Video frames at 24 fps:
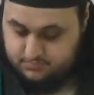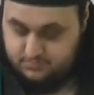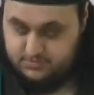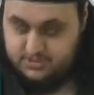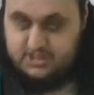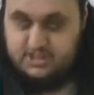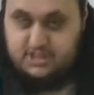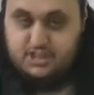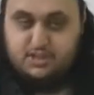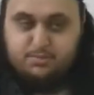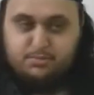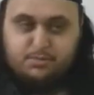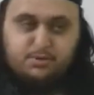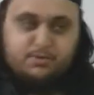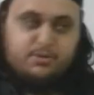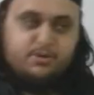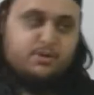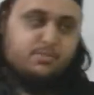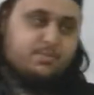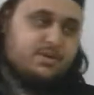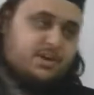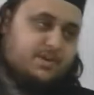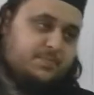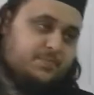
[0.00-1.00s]
Then another point will
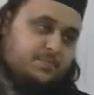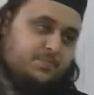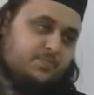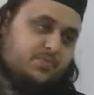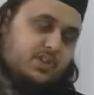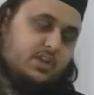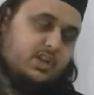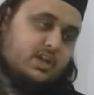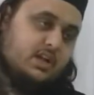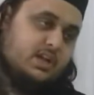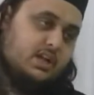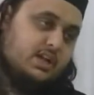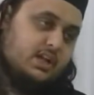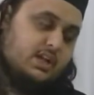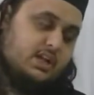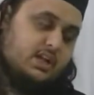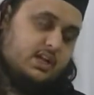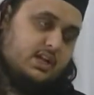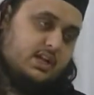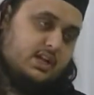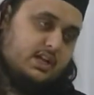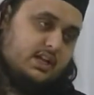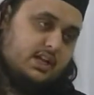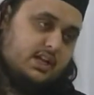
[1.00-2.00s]
come here,
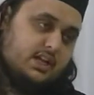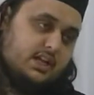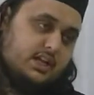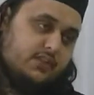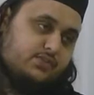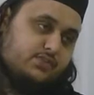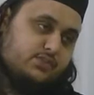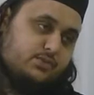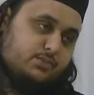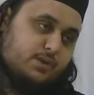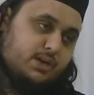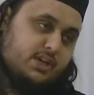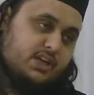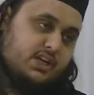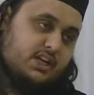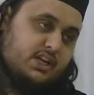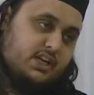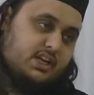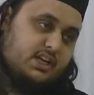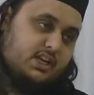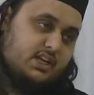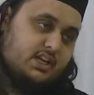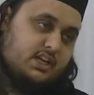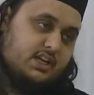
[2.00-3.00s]
that if
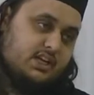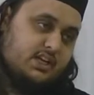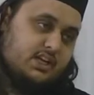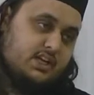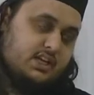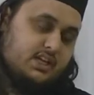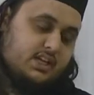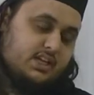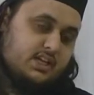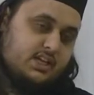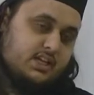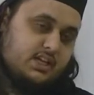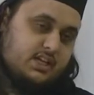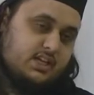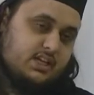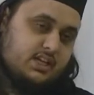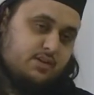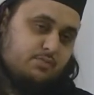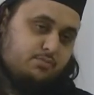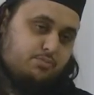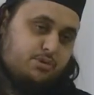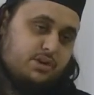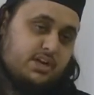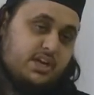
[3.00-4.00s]
somebody
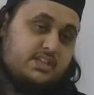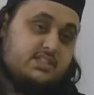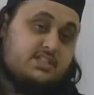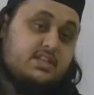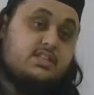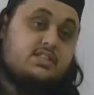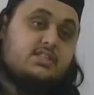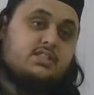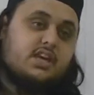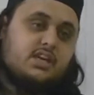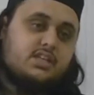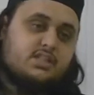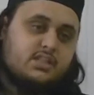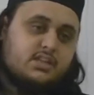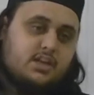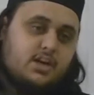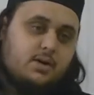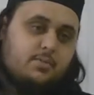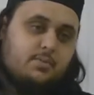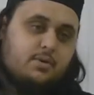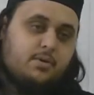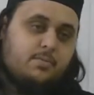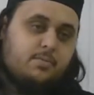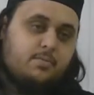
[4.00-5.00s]
prays inside the
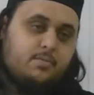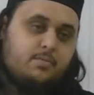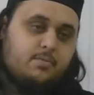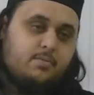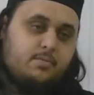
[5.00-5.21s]
Kaaba,